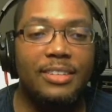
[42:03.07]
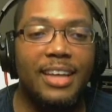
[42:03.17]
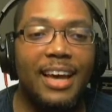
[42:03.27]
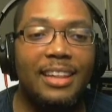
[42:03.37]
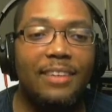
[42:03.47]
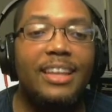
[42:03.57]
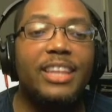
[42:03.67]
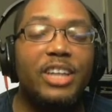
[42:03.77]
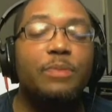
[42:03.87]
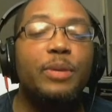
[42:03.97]
it.
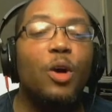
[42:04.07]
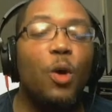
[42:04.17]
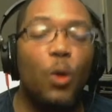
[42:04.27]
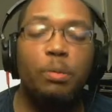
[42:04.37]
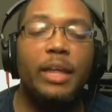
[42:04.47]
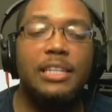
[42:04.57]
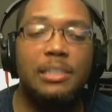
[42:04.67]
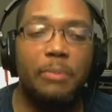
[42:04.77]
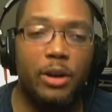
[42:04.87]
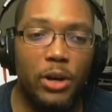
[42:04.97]
There should be a whole play just
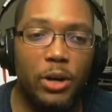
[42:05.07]
about her.